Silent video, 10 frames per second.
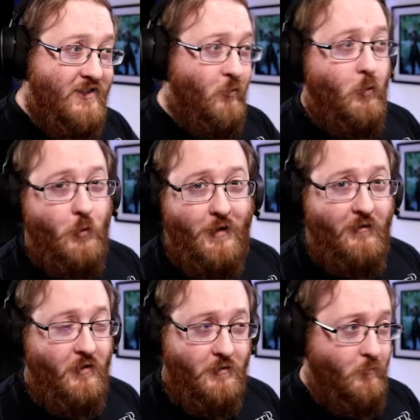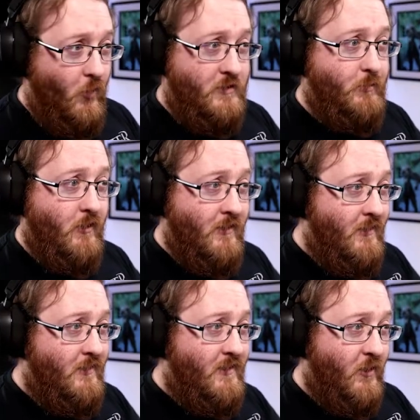forward whenever possible.
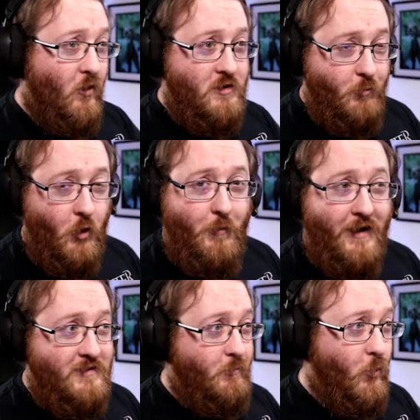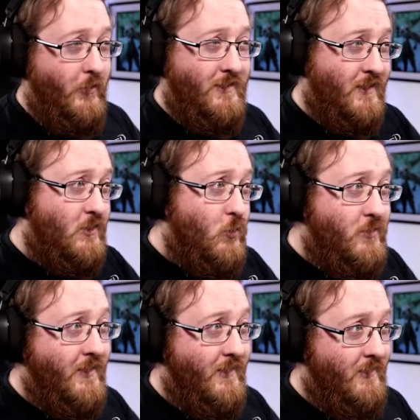He knocks a ball past the opponent
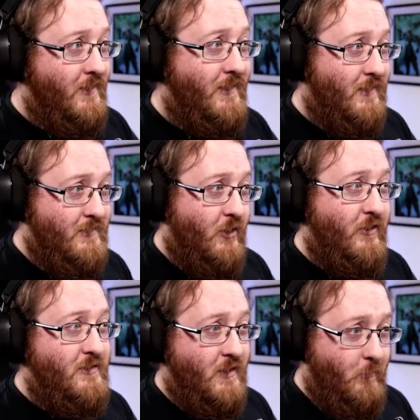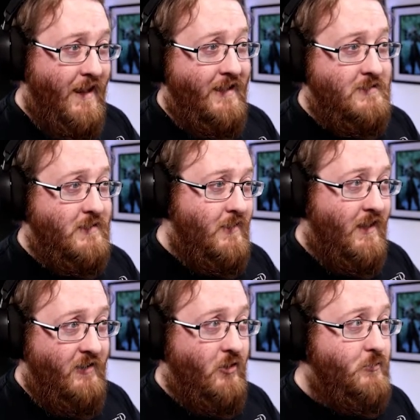using his acceleration and pace,
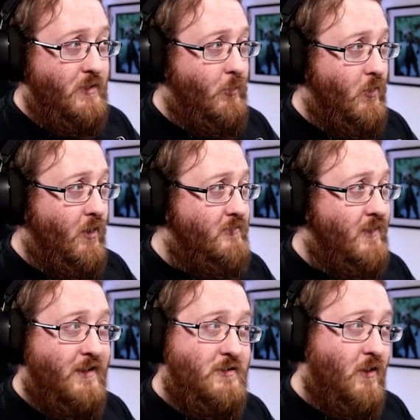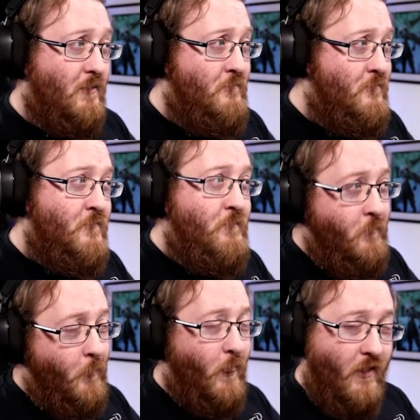and he runs with the ball often. He's got
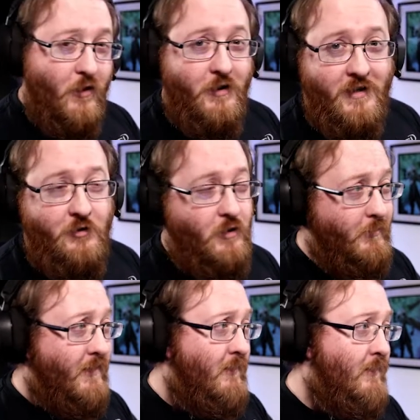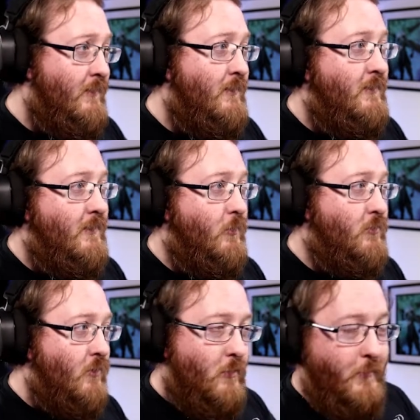13 dribbling. You know,
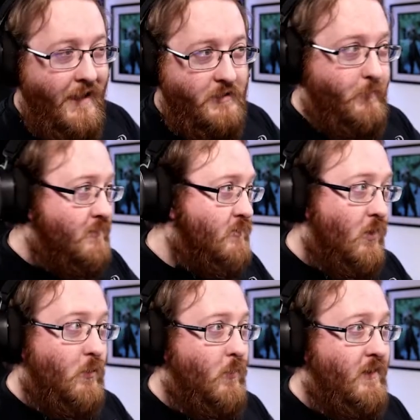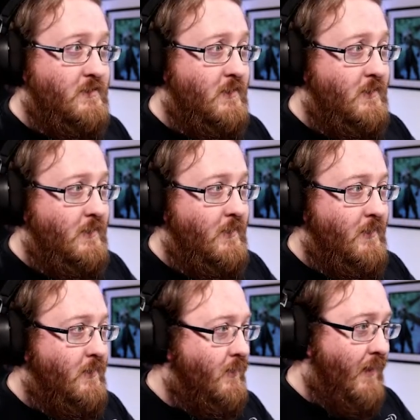it's not the best, but it's not the worst.
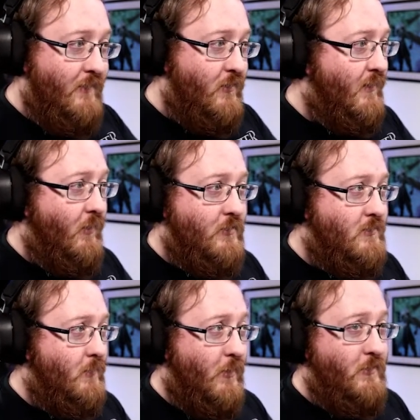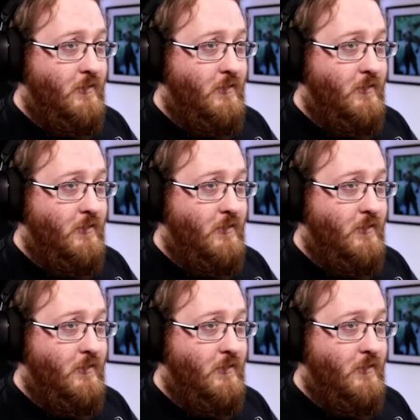And everything else about